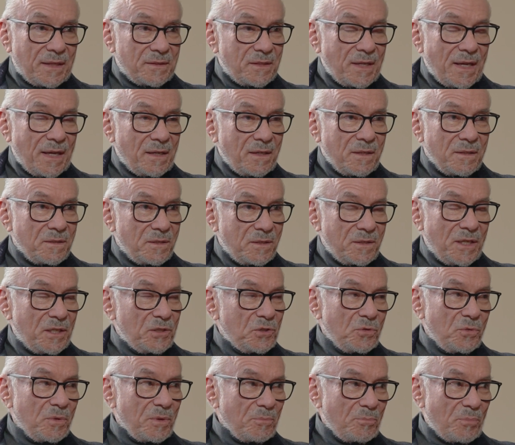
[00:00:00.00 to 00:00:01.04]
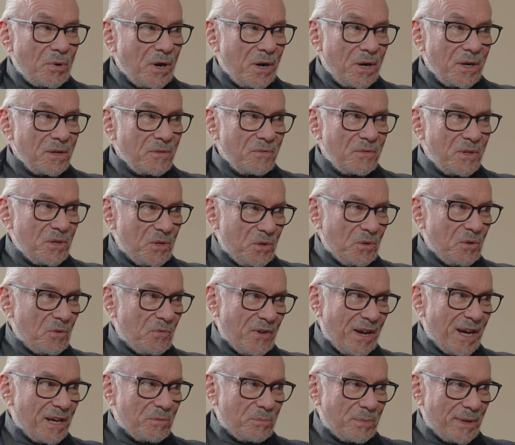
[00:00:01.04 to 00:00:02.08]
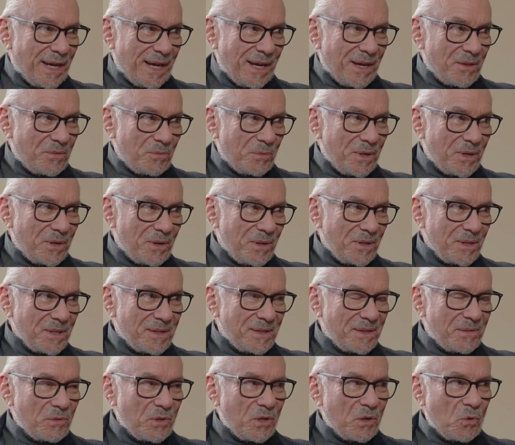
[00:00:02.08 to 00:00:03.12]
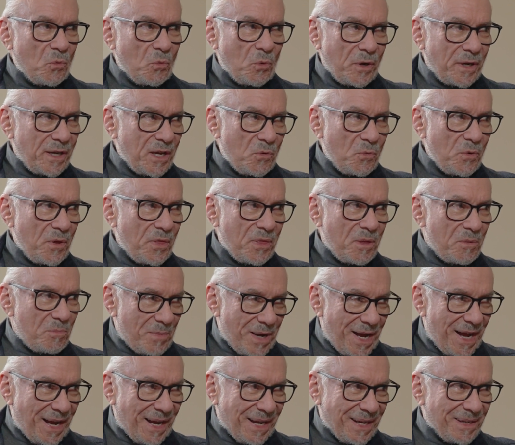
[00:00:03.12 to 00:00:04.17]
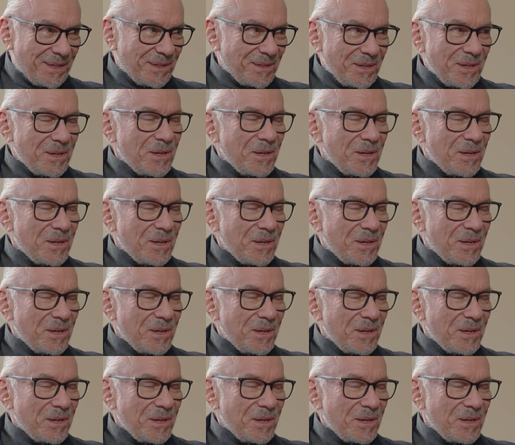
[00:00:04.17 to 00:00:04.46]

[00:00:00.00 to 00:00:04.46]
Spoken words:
That's a constituent part of the unified path. We call it, working with the mind.